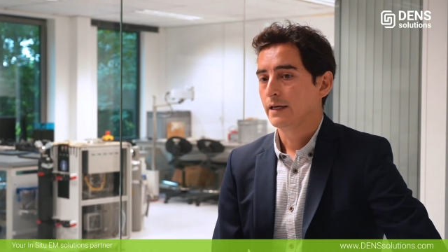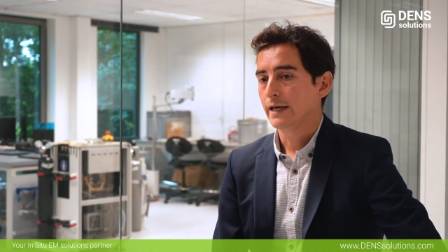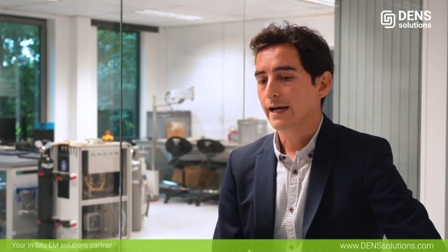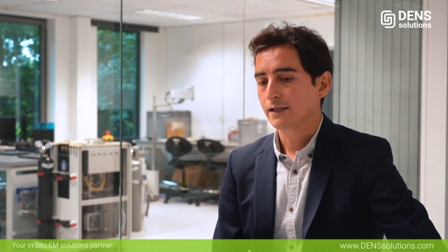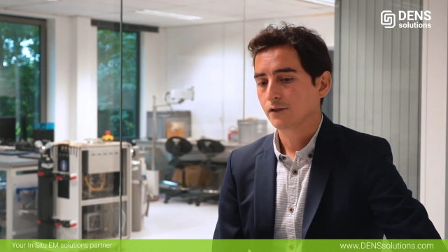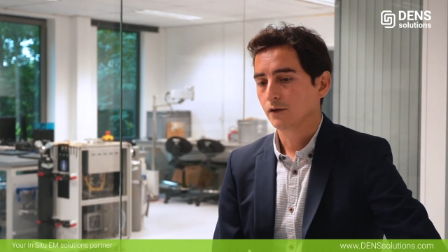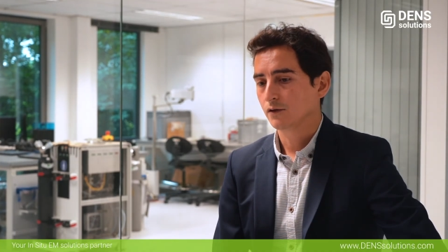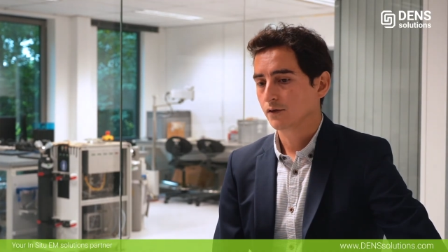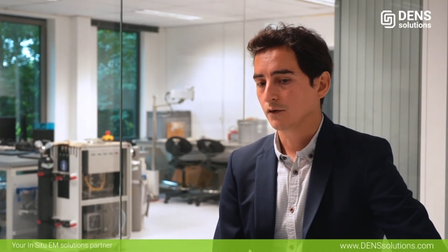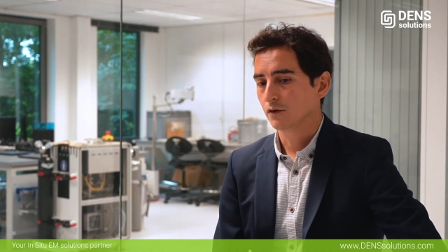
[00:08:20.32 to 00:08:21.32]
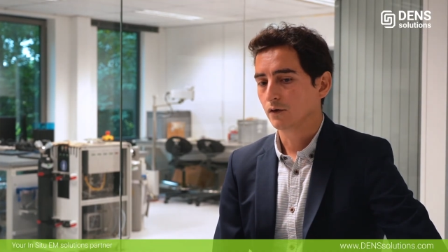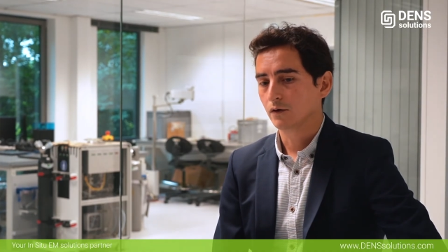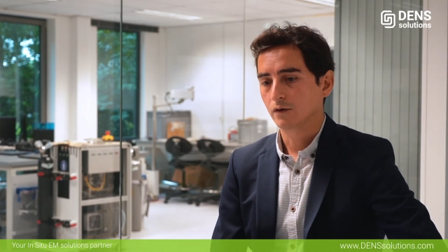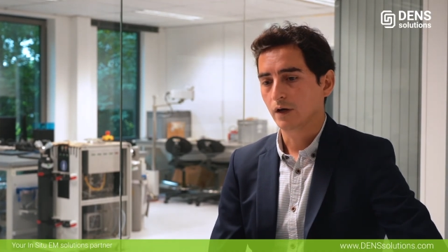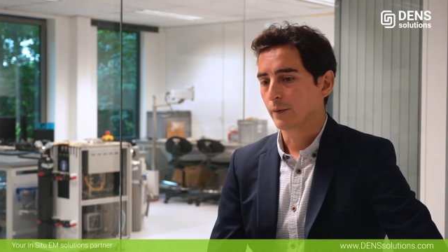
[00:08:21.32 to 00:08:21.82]
Yeah,
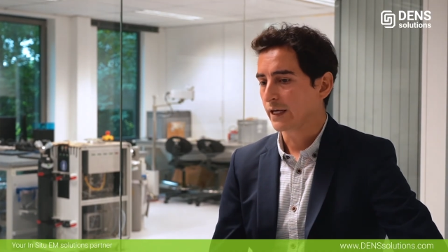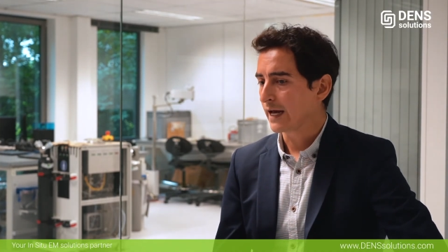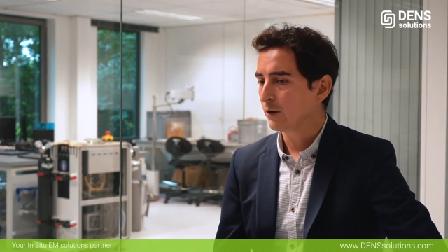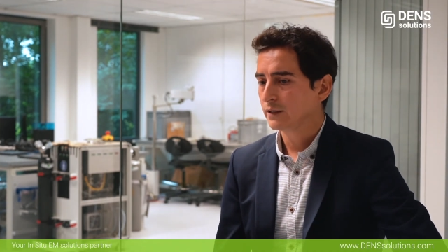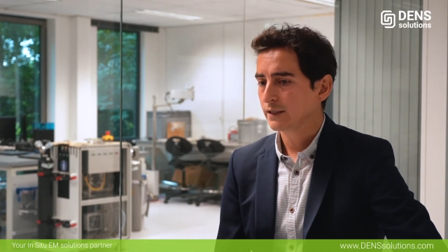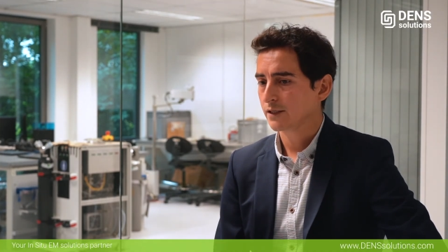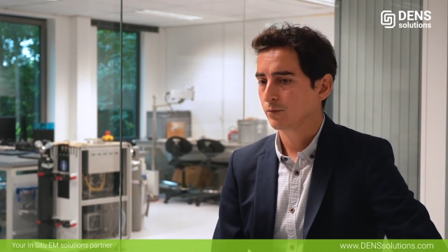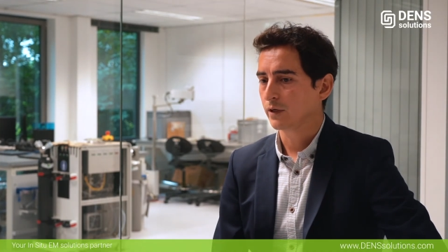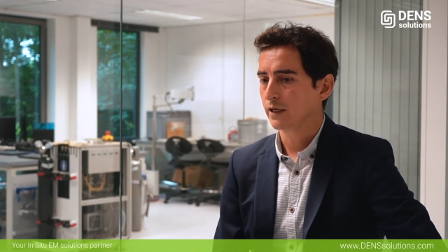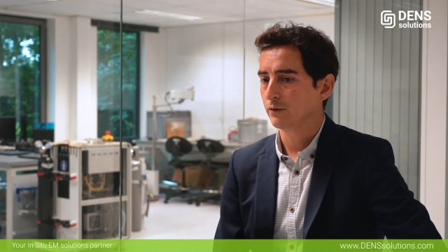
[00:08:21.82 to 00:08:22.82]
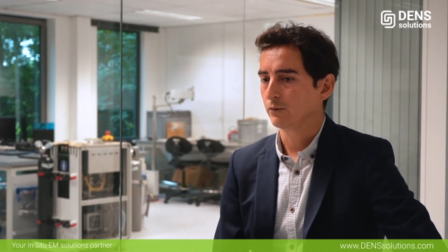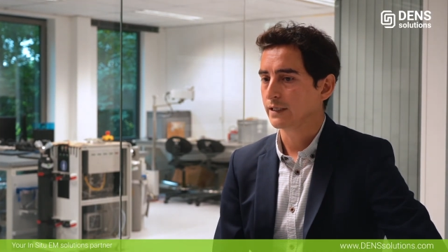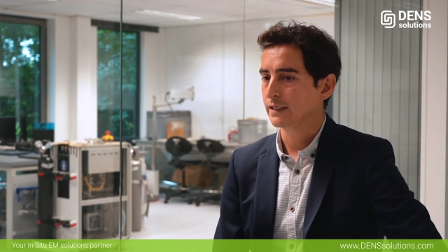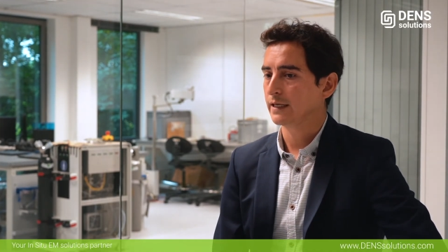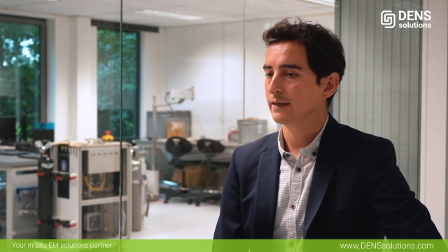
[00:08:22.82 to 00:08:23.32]
so I mean, nowadays we
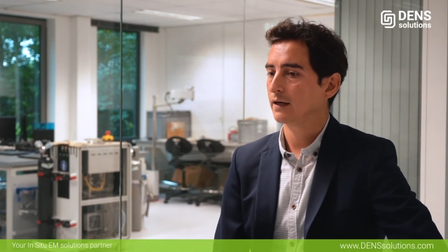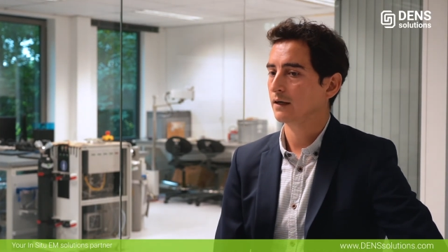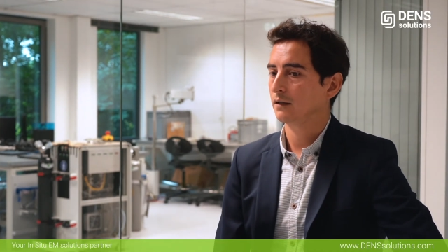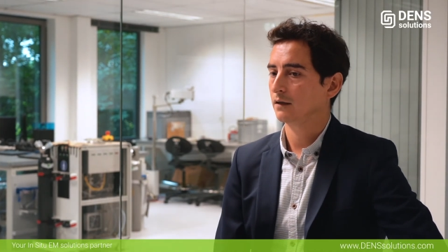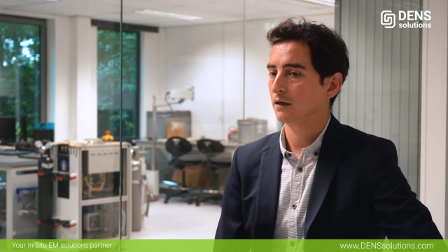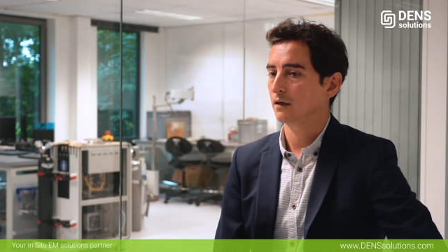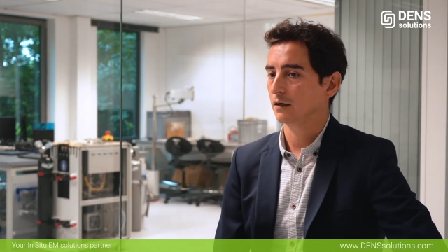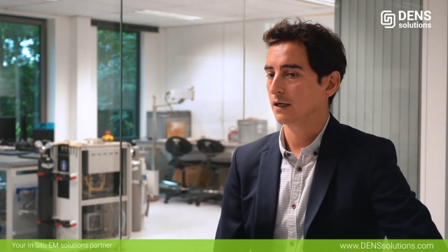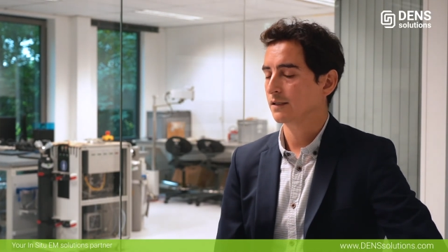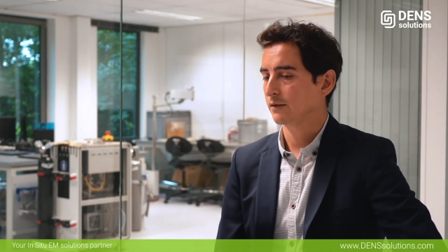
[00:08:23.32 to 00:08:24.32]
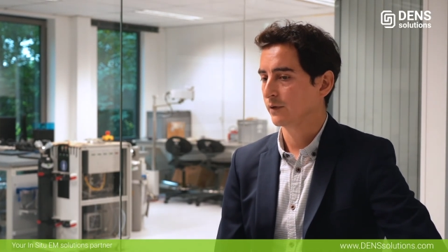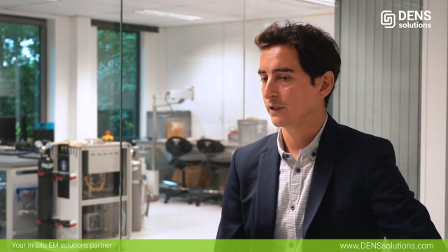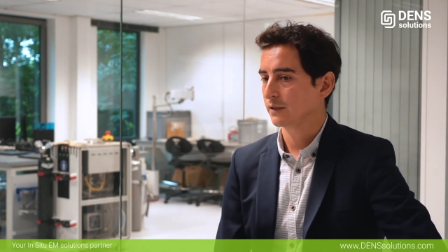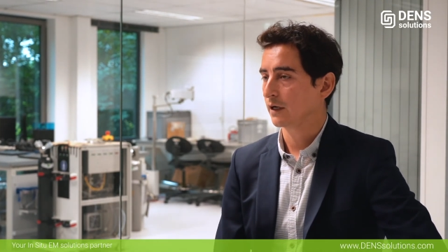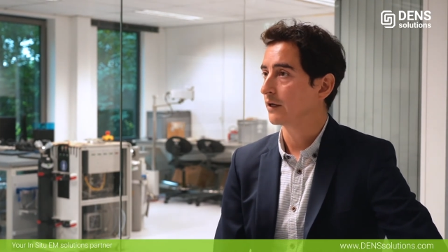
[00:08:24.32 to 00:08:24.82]
see that our
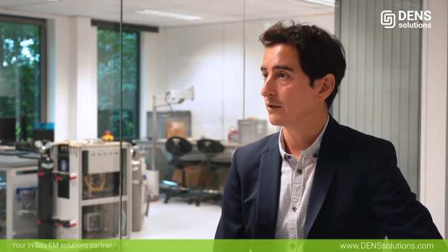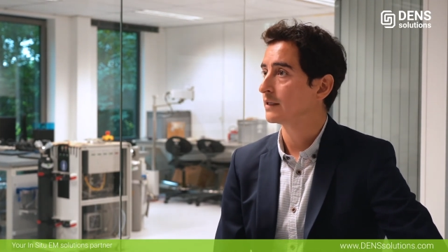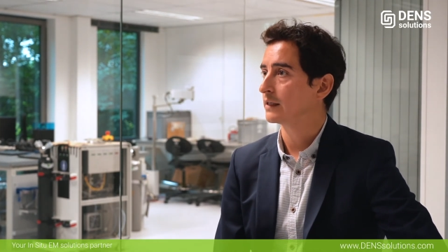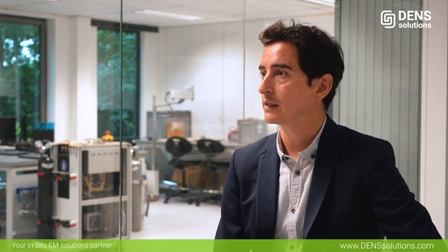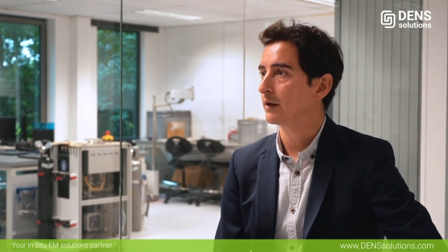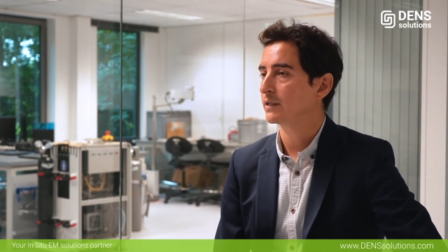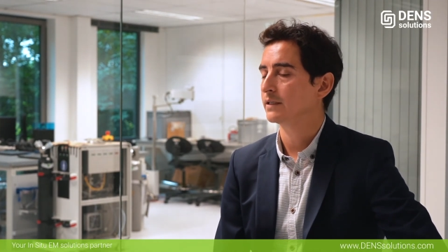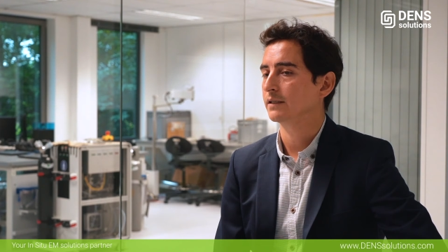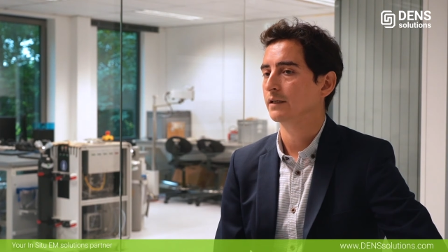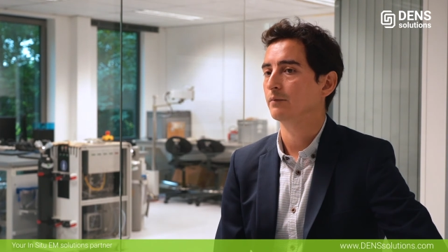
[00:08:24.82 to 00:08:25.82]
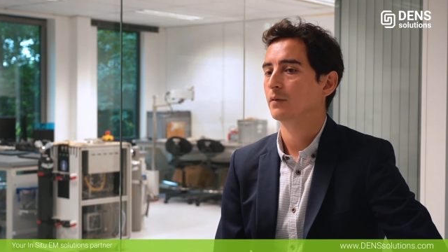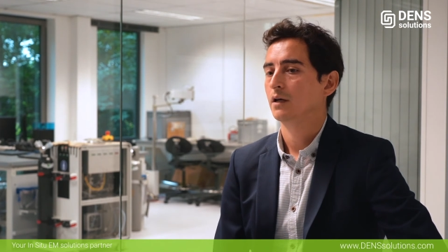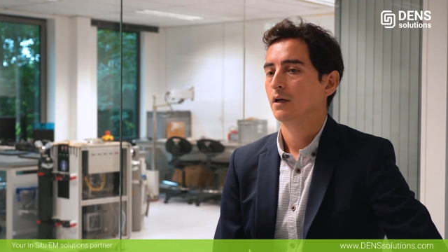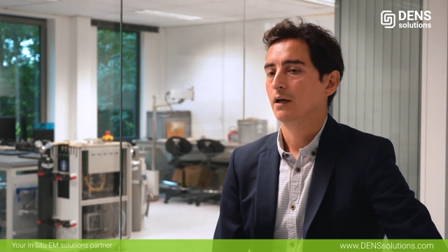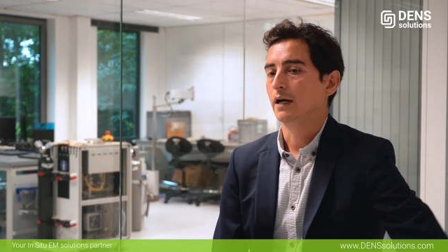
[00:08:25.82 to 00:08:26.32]
customers are using the climate system
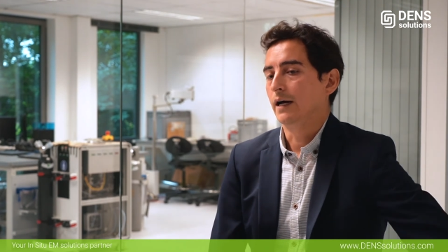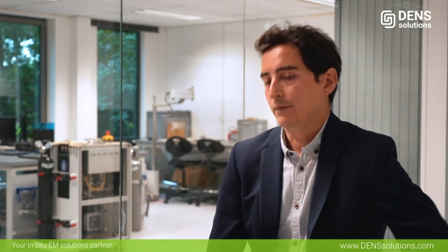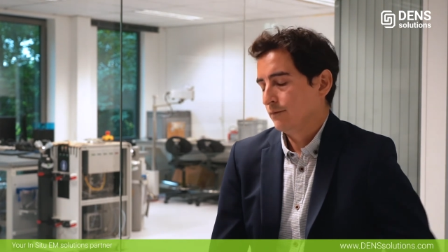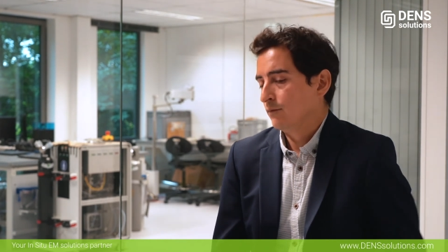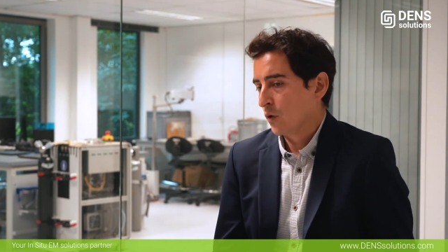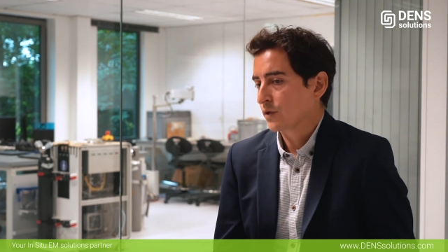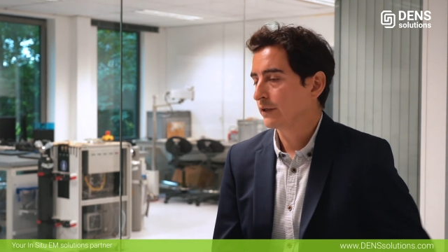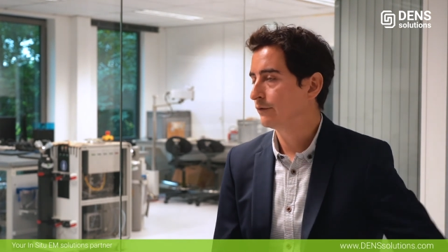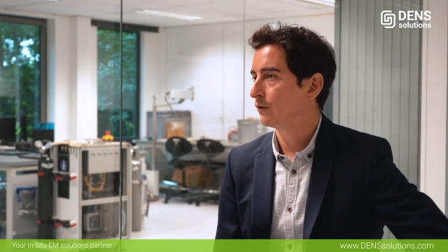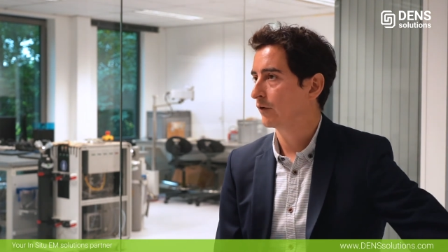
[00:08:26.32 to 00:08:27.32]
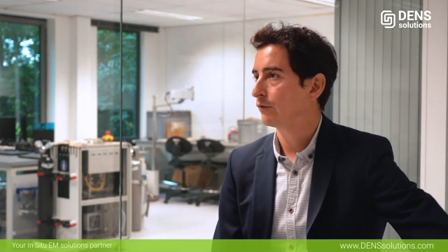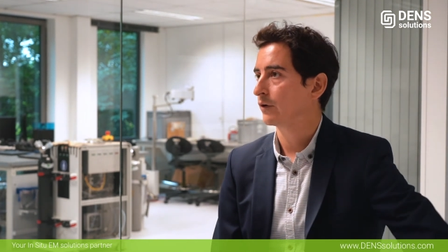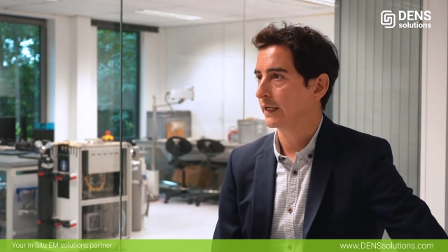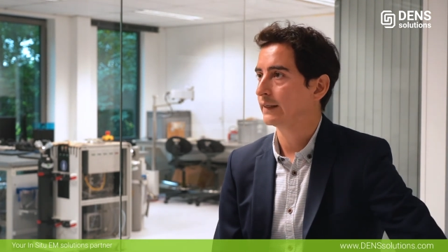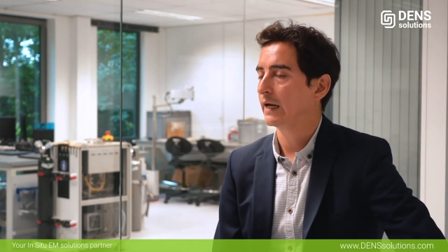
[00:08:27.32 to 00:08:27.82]
mostly for
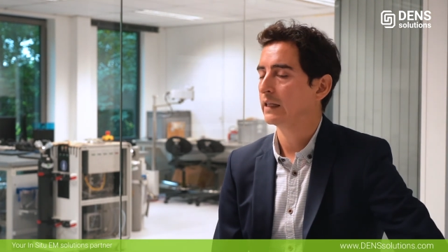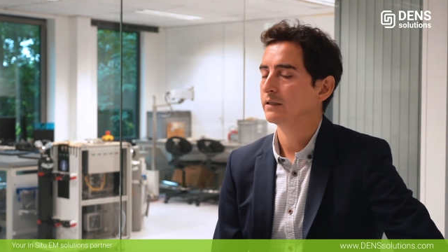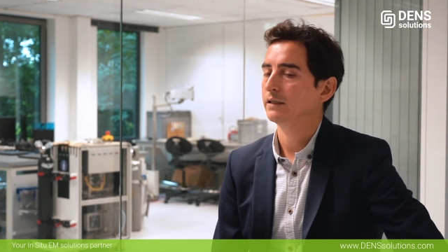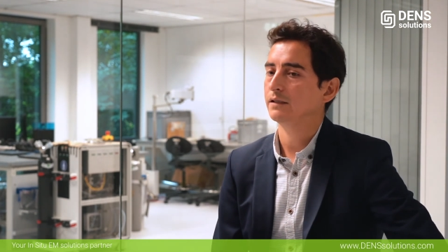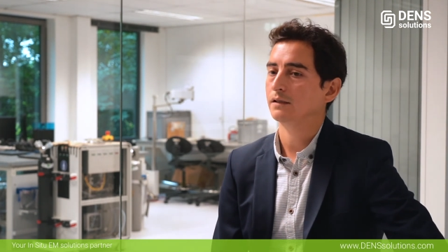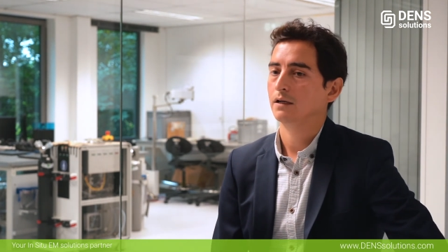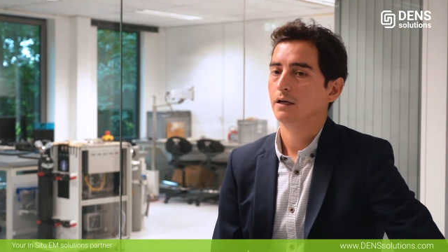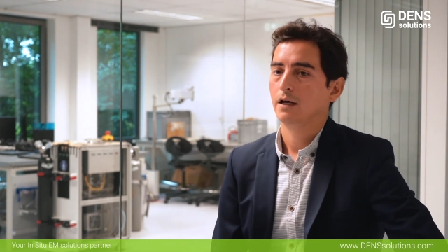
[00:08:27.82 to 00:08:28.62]
catalysis.